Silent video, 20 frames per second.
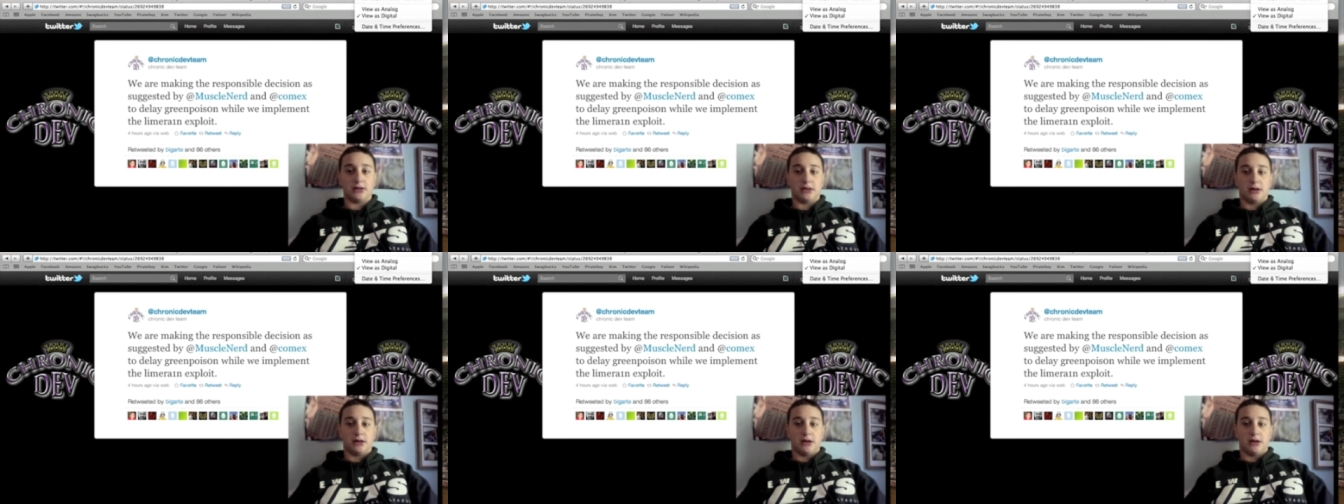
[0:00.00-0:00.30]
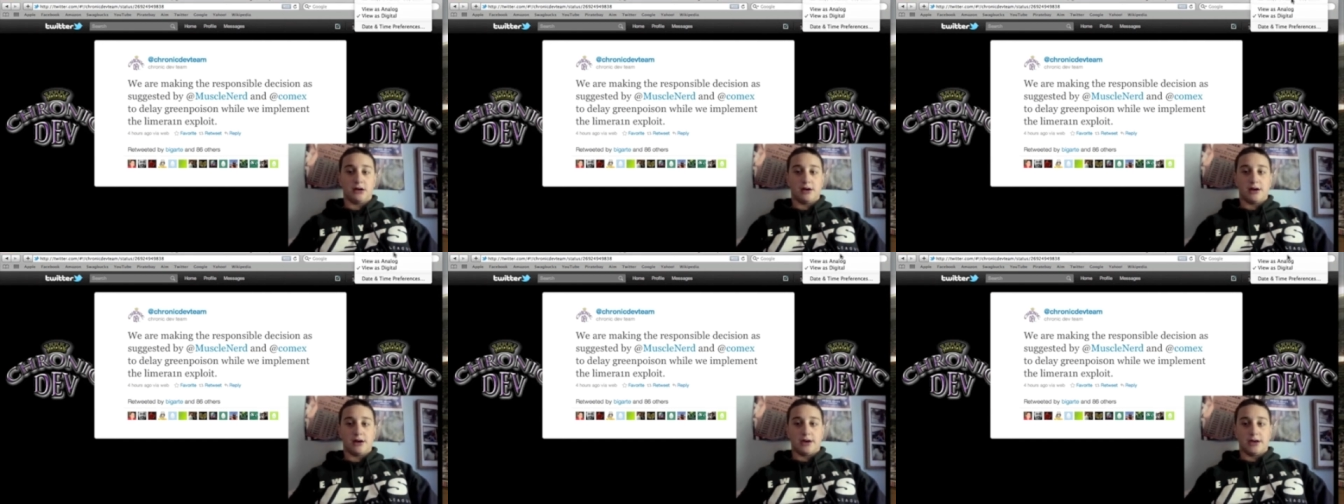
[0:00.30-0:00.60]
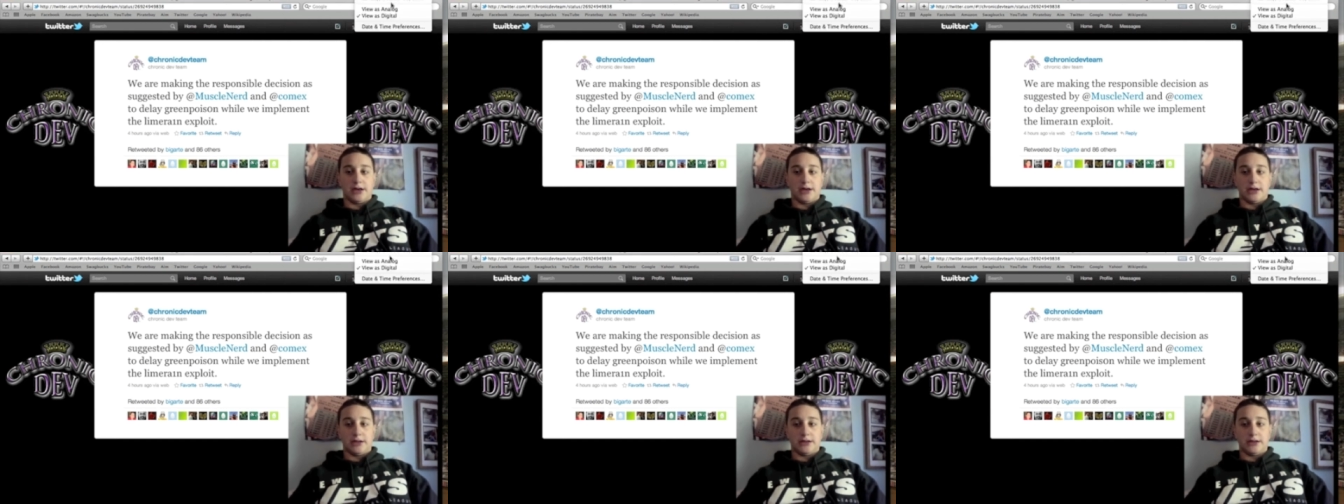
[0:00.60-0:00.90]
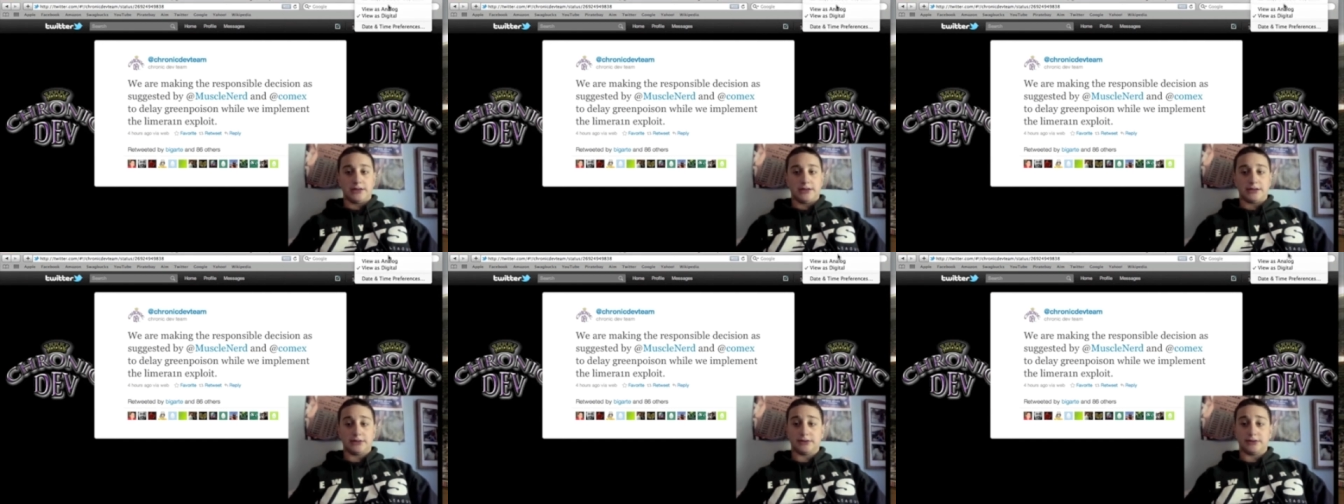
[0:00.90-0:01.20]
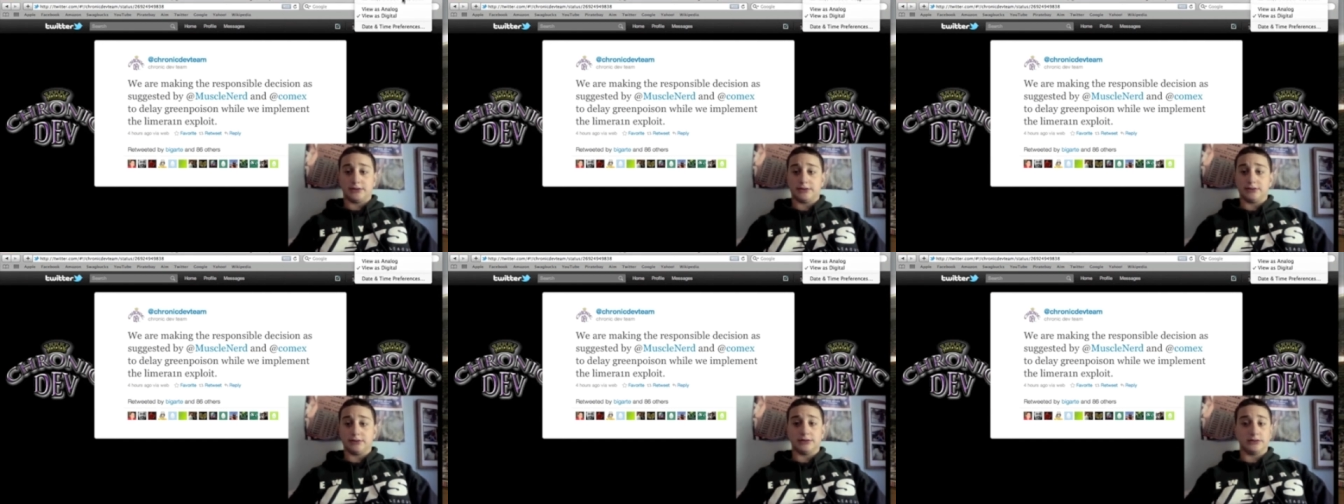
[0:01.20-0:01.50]
Uh,
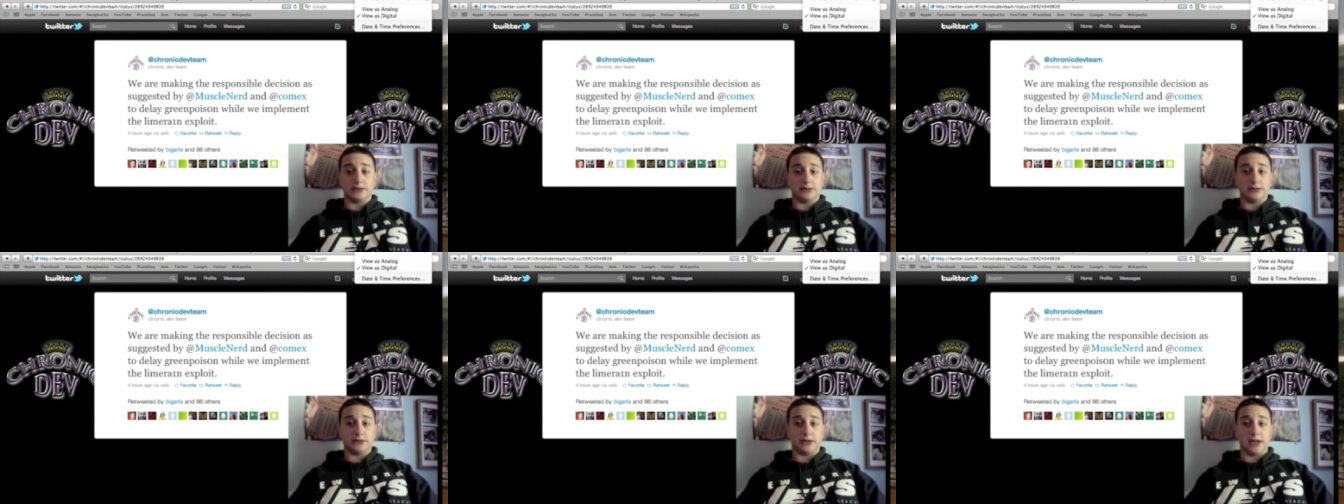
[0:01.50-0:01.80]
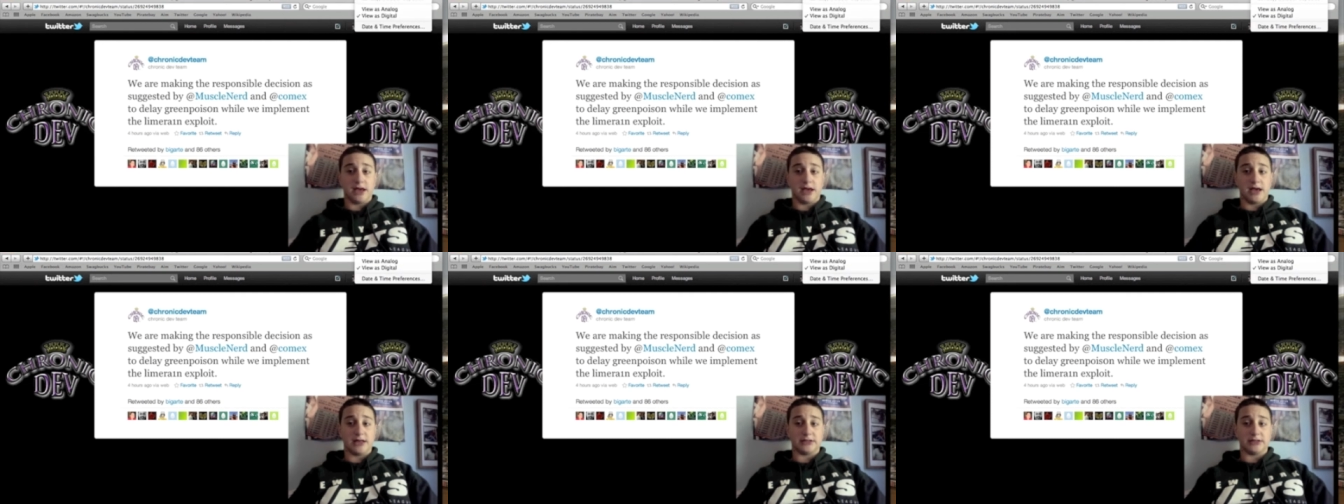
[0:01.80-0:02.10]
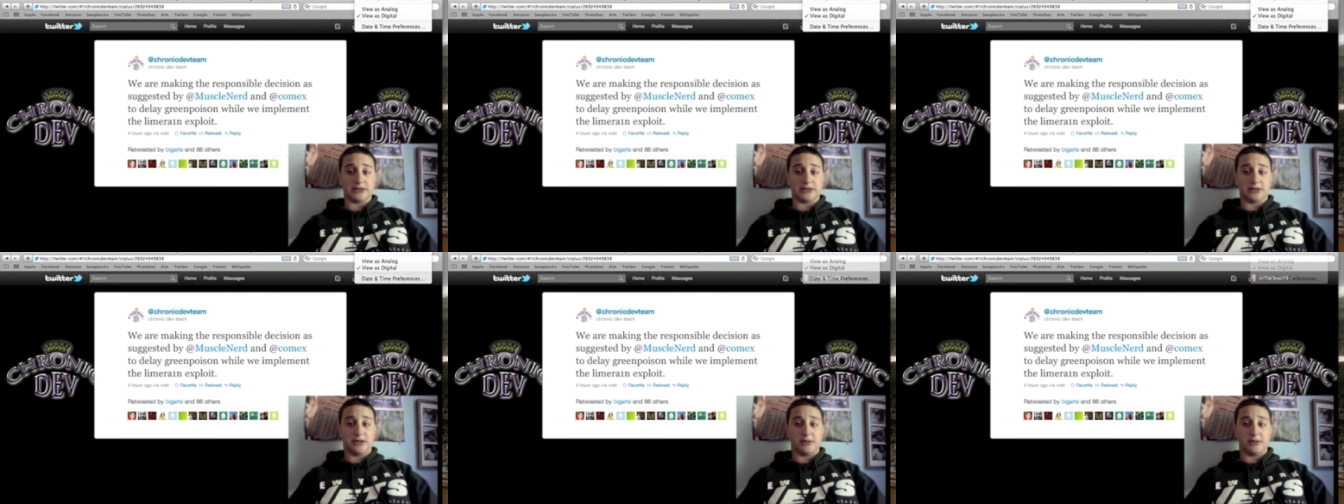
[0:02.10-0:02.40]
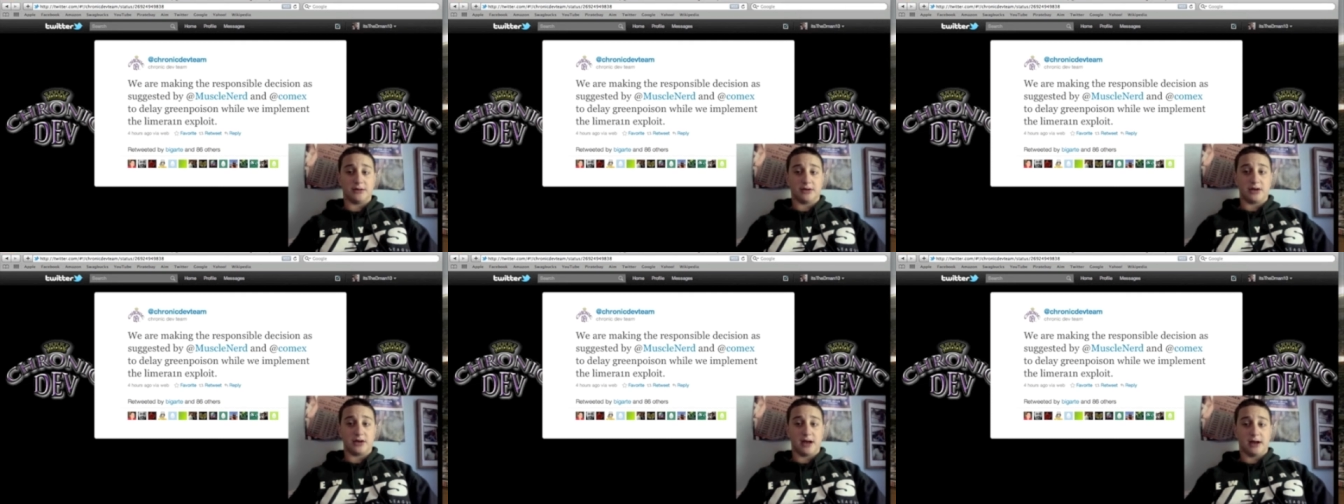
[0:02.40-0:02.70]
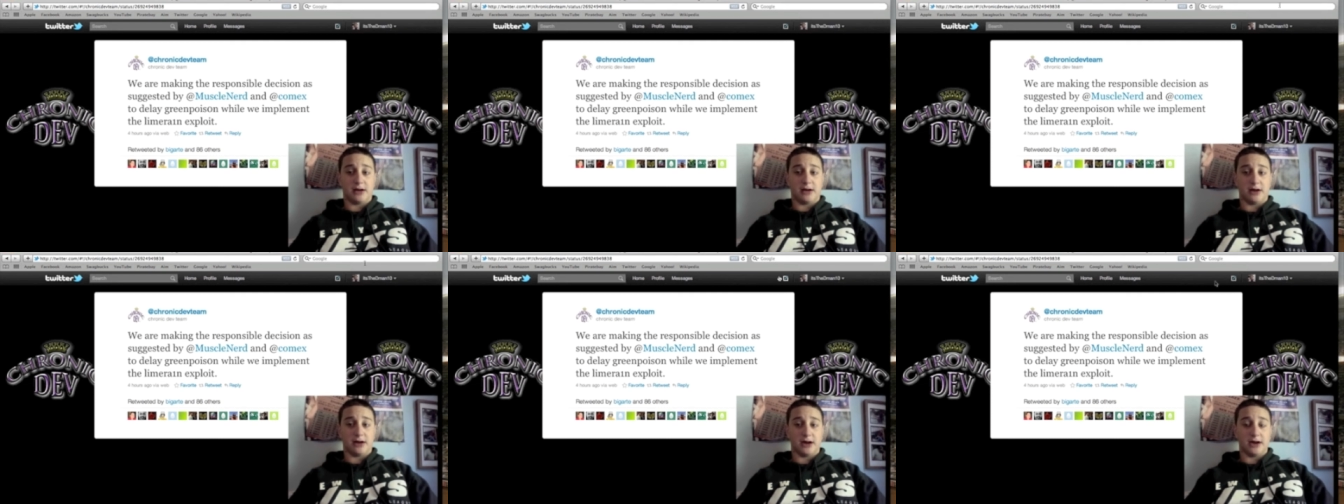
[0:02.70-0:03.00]
yeah, it's eleven
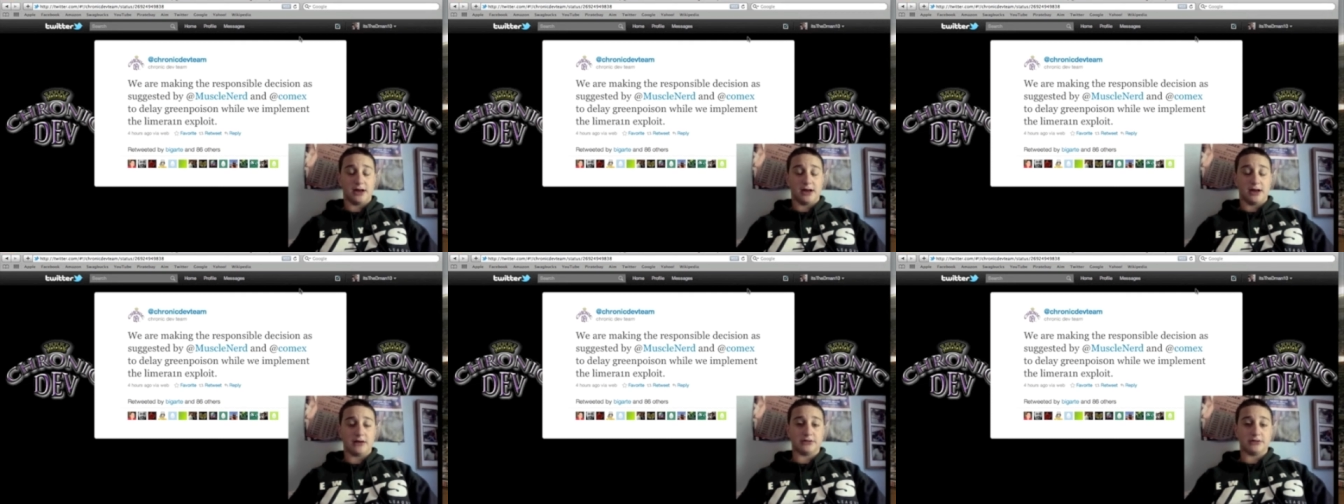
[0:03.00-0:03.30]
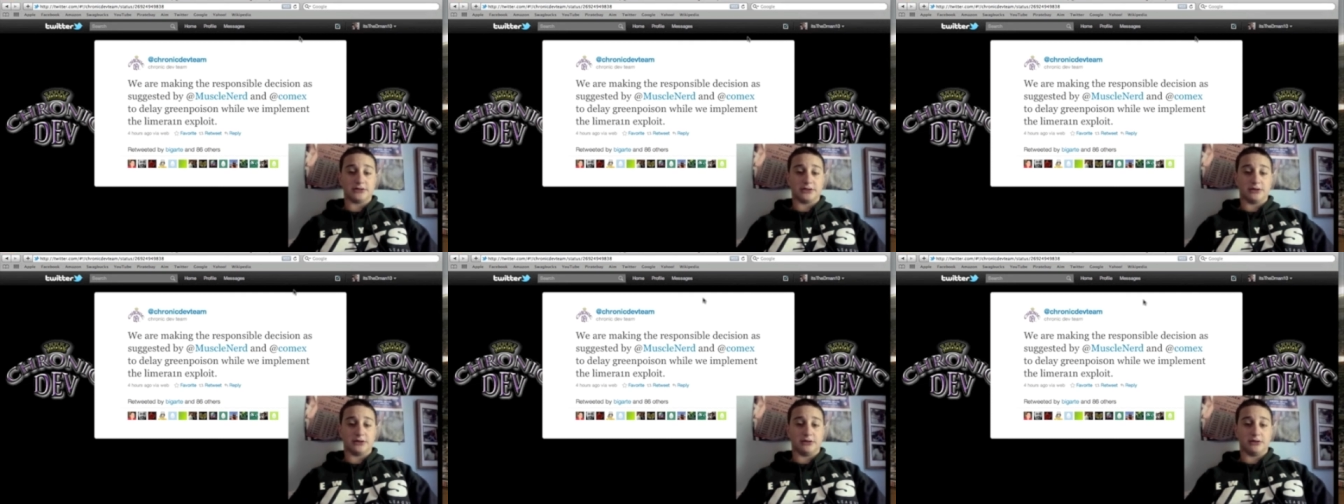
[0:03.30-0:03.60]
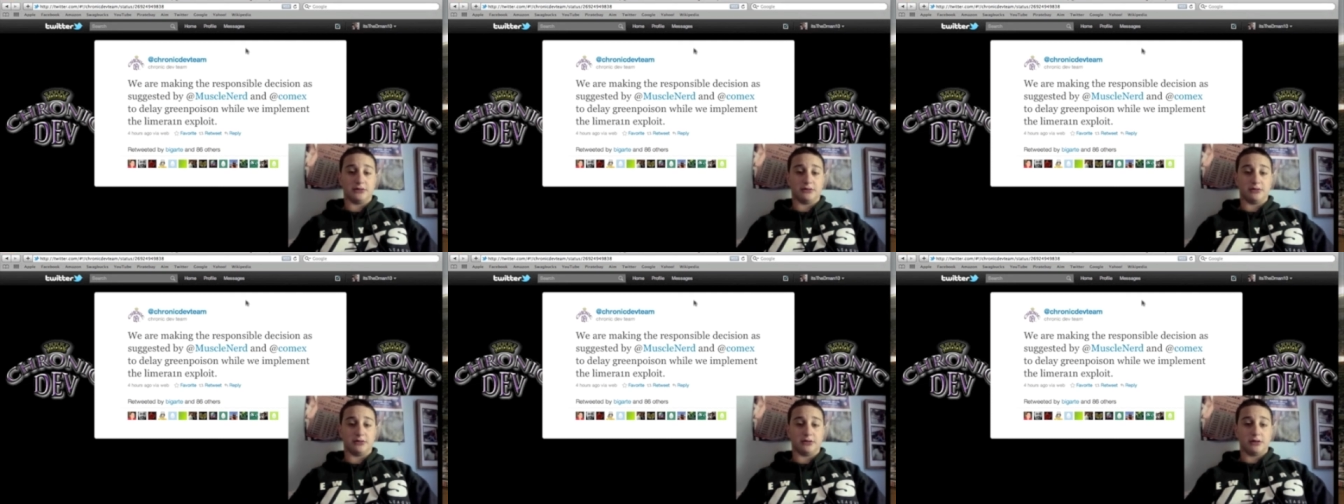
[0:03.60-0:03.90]
o'clock right now, so